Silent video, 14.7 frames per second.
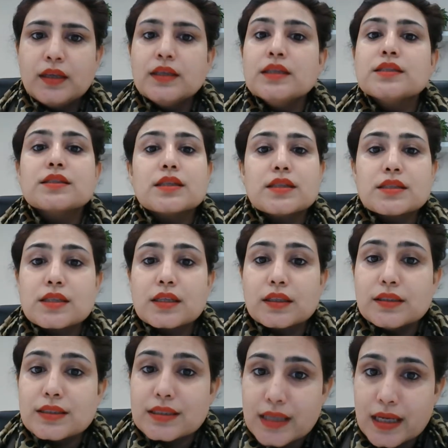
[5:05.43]
Statistical
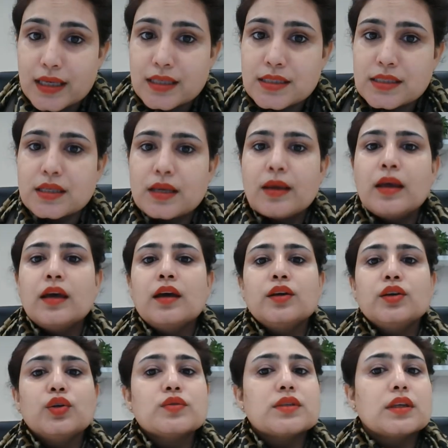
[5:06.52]
tests
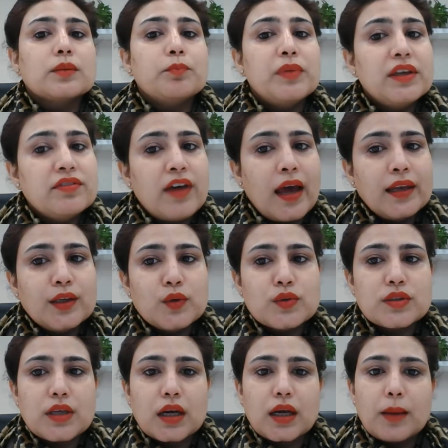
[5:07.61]
using p-values
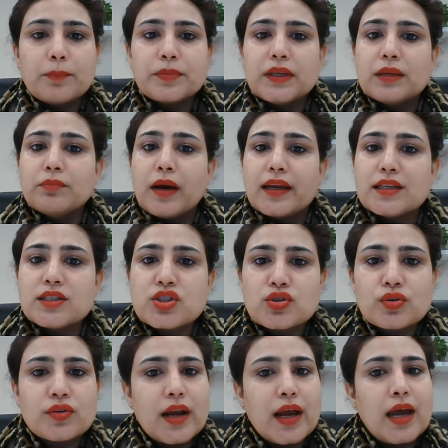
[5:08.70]
accompanied by
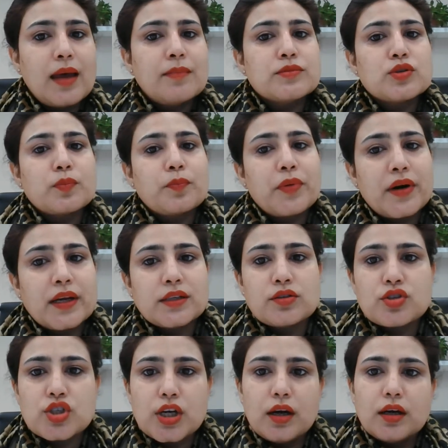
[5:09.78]
histograms or Pareto
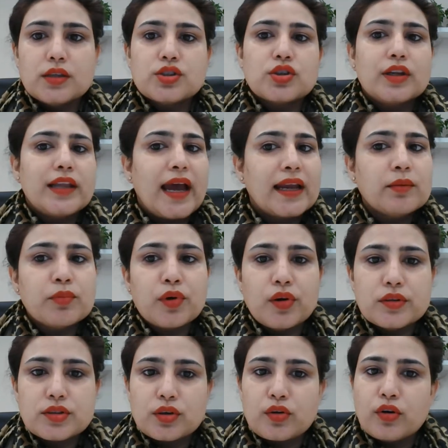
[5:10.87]
charts or line
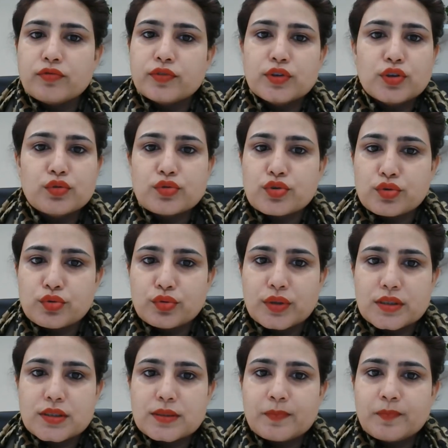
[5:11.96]
plots are often used to do this.